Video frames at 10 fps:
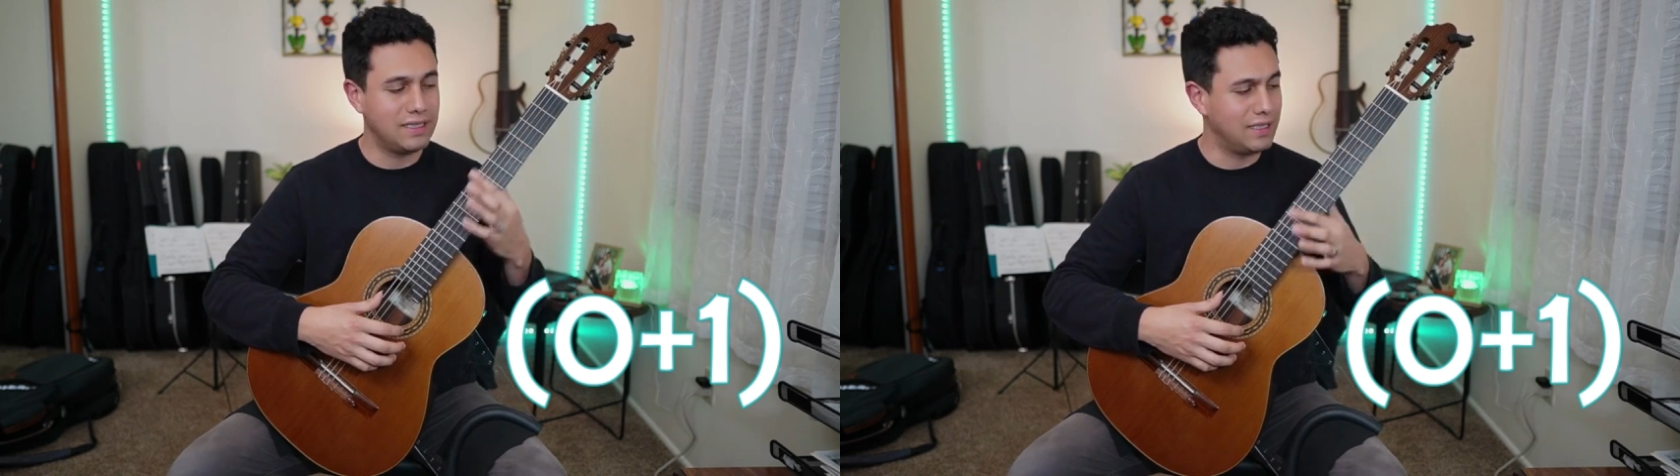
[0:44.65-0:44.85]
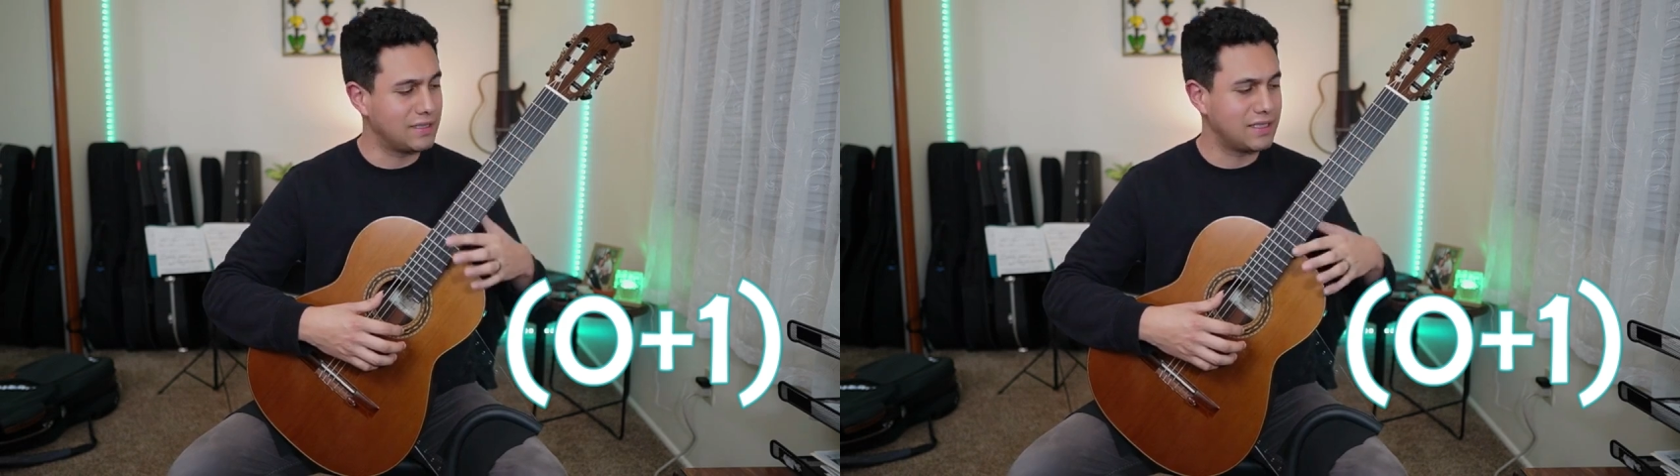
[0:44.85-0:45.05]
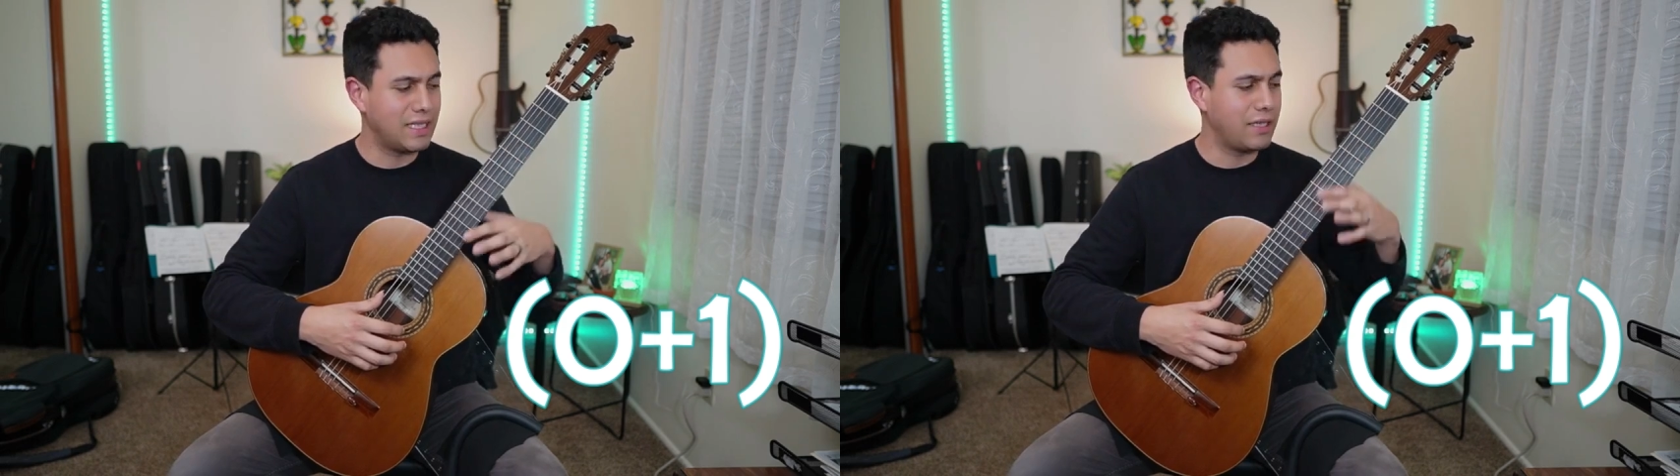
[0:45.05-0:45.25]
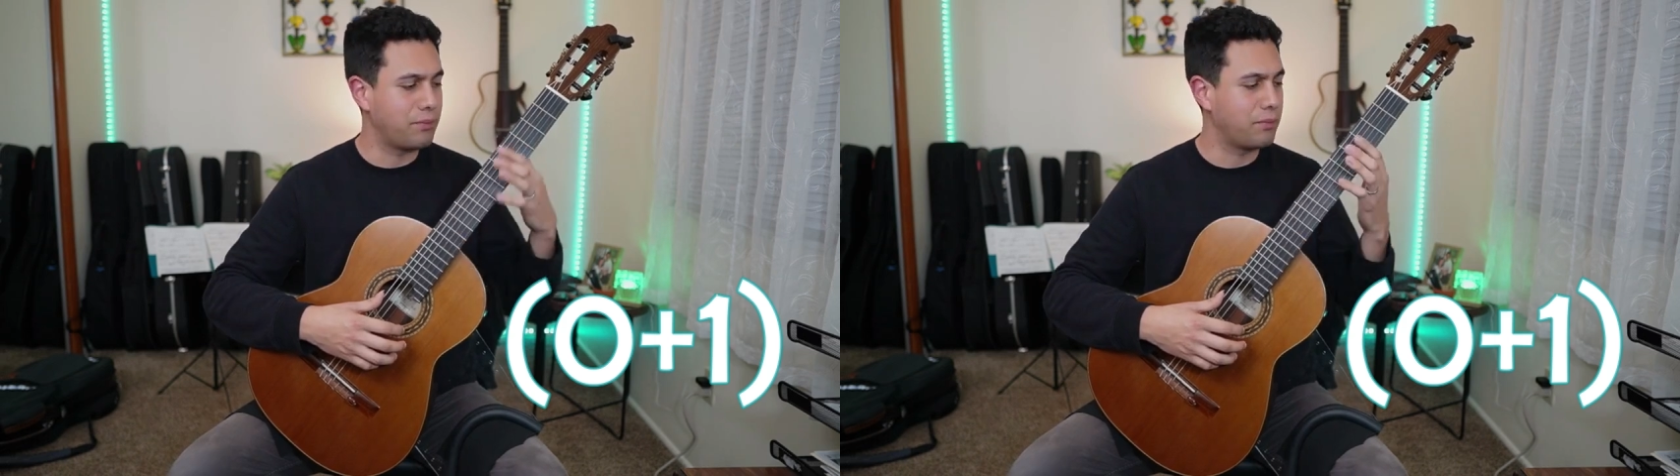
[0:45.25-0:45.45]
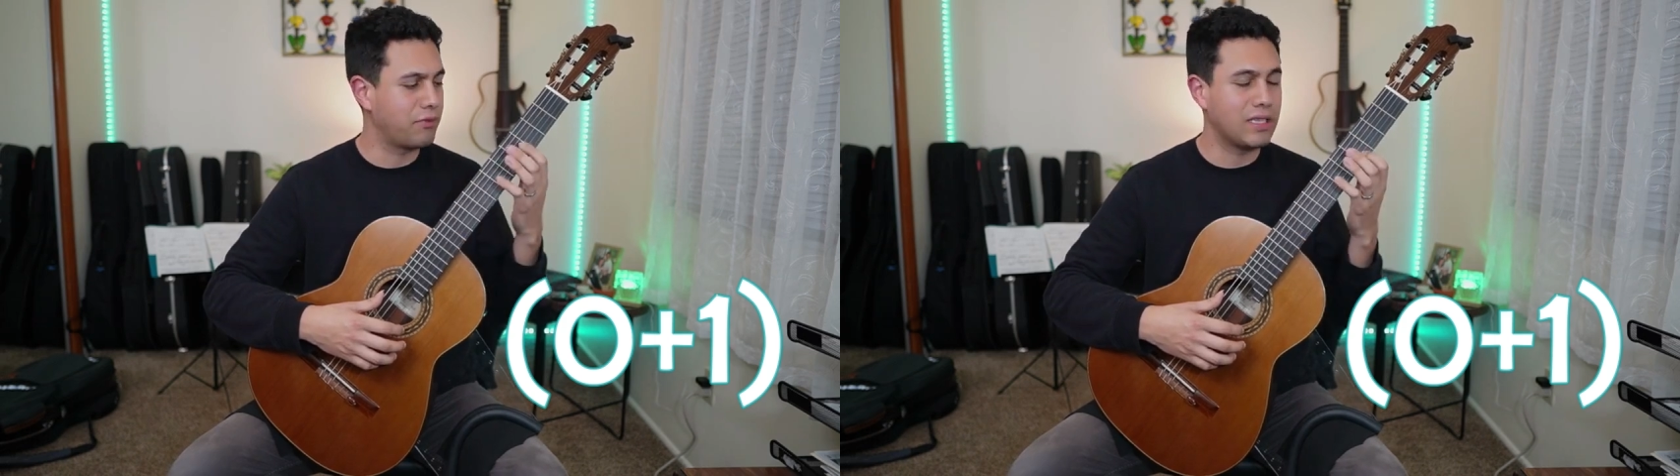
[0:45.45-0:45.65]
let's say
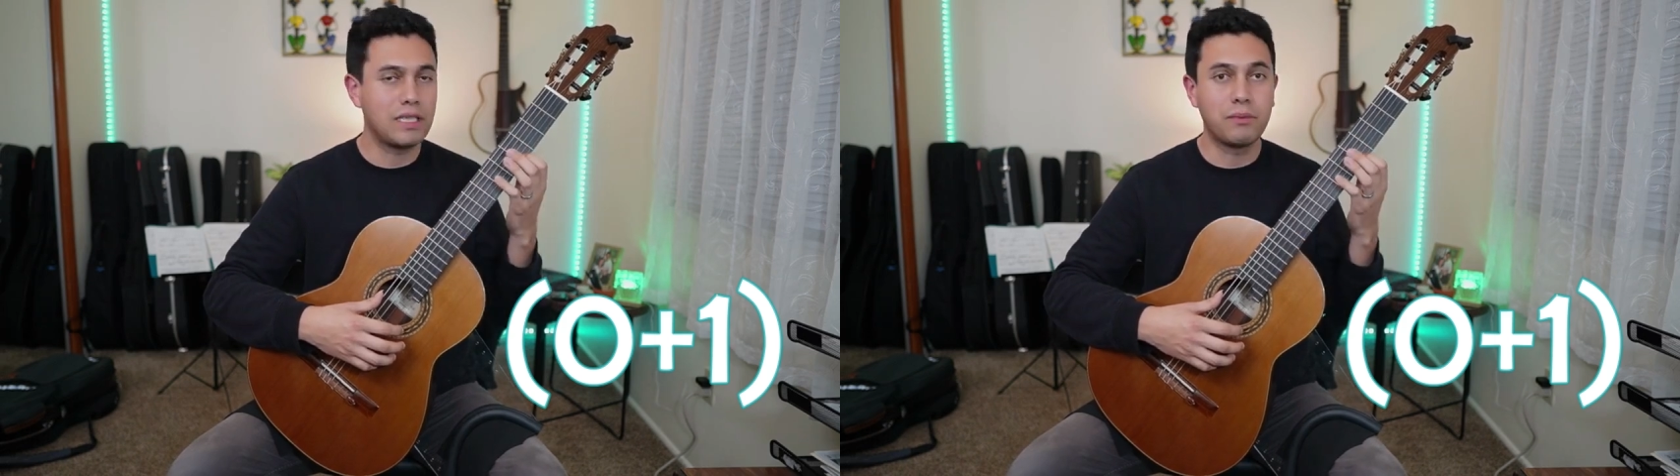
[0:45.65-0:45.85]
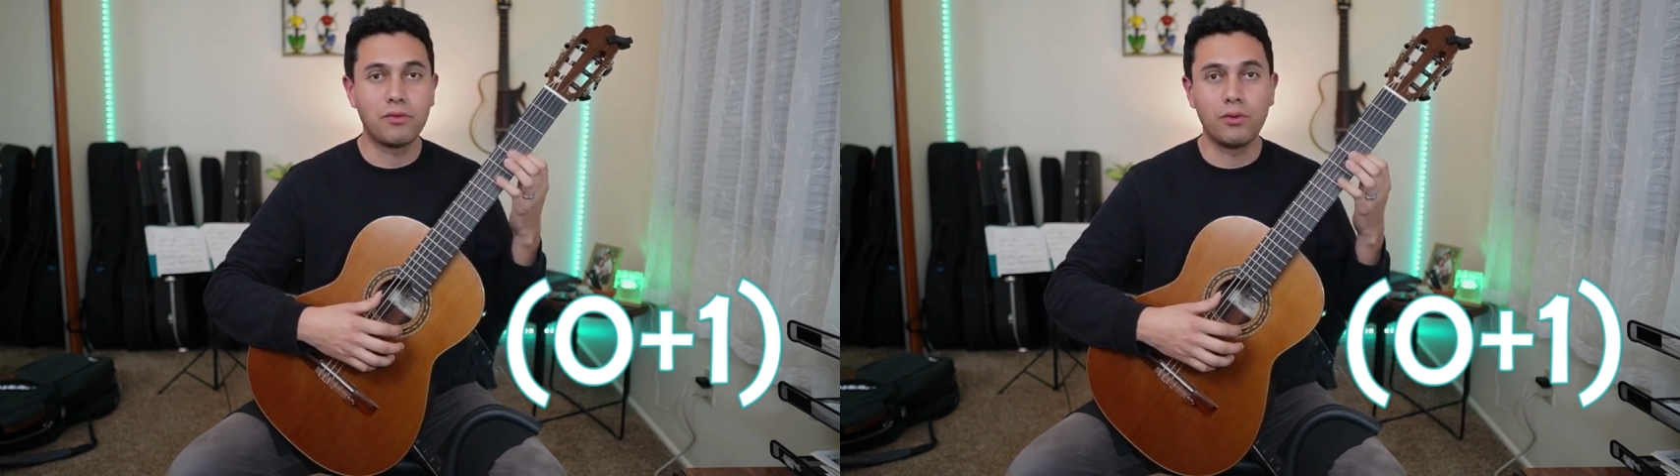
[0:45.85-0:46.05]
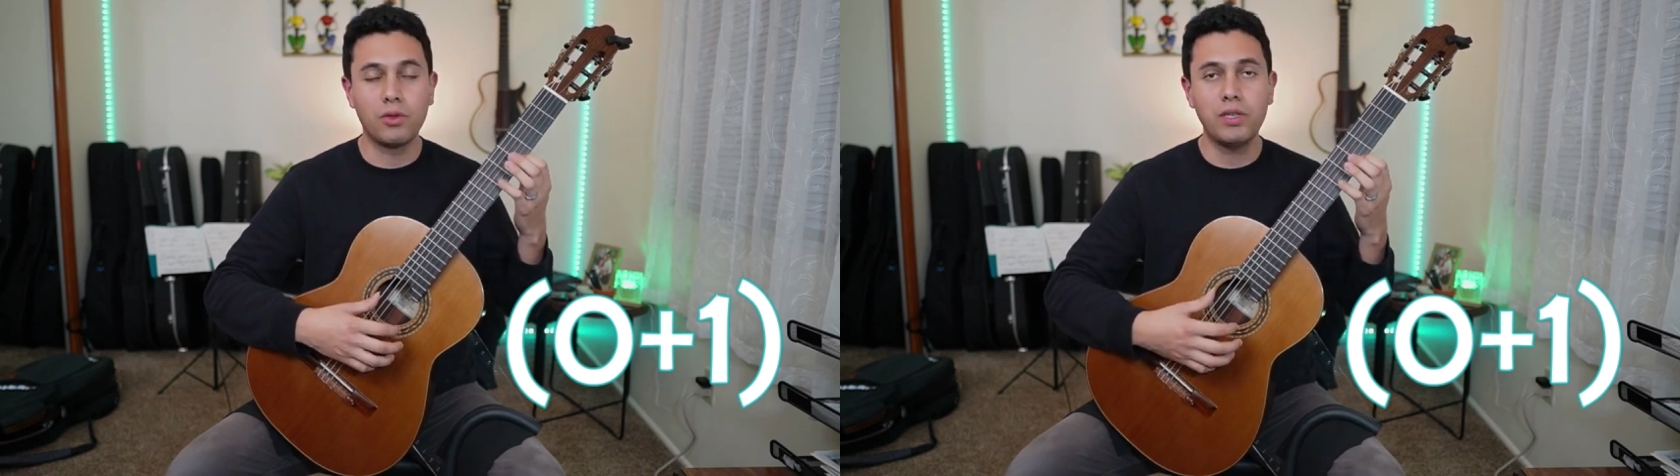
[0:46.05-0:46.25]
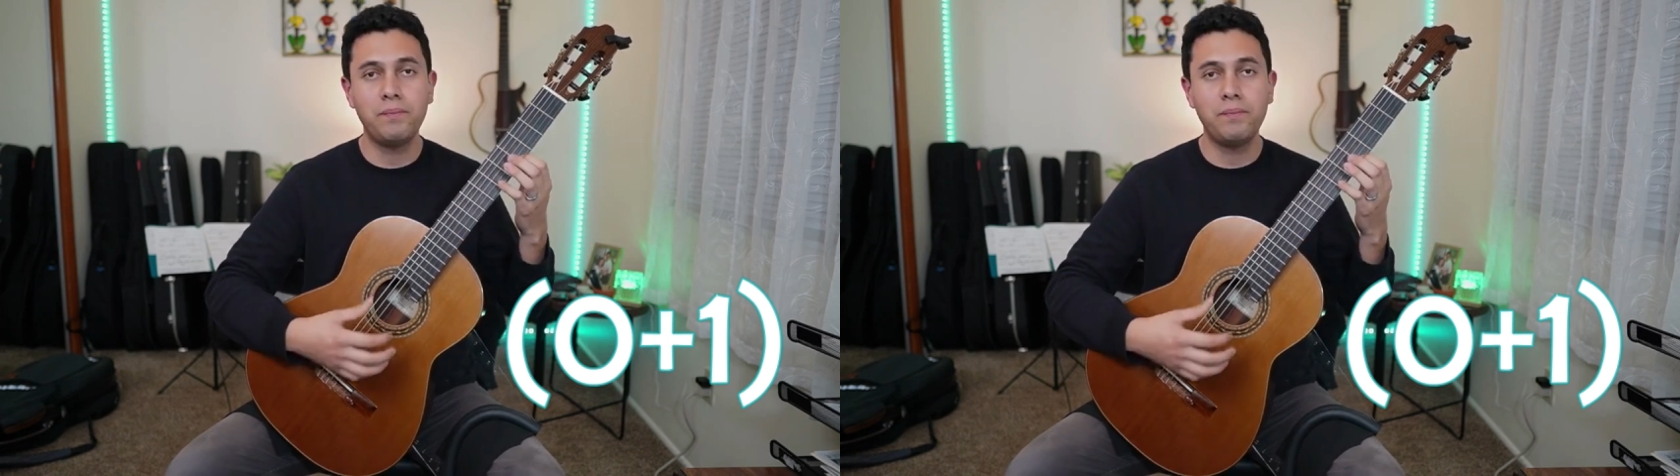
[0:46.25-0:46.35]
fret number 4.